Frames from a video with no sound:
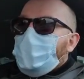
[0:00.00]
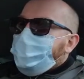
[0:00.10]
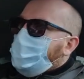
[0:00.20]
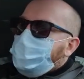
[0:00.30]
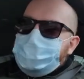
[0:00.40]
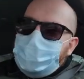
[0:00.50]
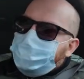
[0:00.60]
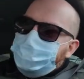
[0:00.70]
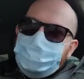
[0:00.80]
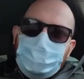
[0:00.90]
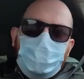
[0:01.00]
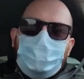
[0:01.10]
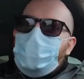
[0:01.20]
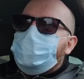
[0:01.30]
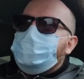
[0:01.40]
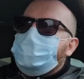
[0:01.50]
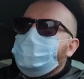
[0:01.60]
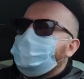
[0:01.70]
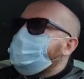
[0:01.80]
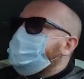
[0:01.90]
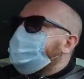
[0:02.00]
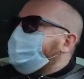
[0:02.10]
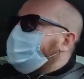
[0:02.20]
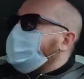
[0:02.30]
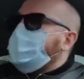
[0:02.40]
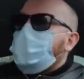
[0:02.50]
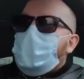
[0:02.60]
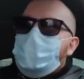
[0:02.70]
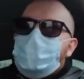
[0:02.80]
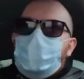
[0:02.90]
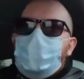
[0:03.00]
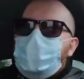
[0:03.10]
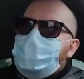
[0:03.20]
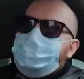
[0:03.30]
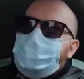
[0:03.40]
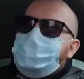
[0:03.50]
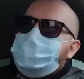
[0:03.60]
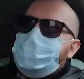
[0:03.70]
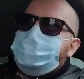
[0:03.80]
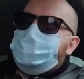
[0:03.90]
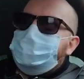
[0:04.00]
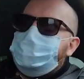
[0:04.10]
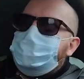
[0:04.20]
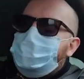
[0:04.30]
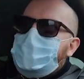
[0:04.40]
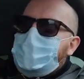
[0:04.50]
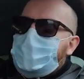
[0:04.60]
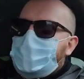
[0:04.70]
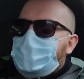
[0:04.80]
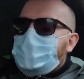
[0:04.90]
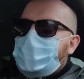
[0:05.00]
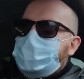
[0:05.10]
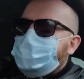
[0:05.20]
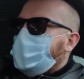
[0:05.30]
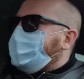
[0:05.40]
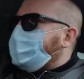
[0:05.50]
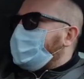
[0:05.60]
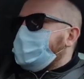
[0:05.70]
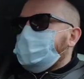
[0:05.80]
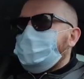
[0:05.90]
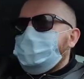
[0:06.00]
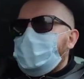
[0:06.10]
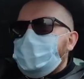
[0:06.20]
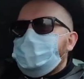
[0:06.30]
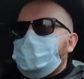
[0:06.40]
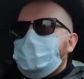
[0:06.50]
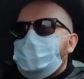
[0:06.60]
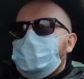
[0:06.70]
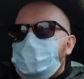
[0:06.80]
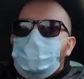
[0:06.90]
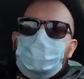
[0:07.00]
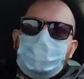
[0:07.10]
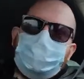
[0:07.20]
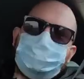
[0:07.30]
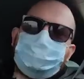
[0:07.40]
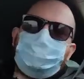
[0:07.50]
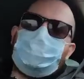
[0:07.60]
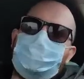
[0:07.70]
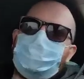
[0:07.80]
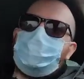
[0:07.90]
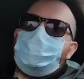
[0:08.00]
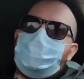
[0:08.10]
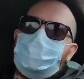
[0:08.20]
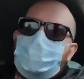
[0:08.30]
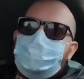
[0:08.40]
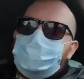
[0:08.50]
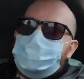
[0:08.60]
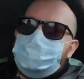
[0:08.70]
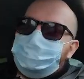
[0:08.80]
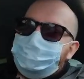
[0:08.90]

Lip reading: where that protection is not possible. You can't have that protection unless they're going to build miniature cubicles for everyone on the bus.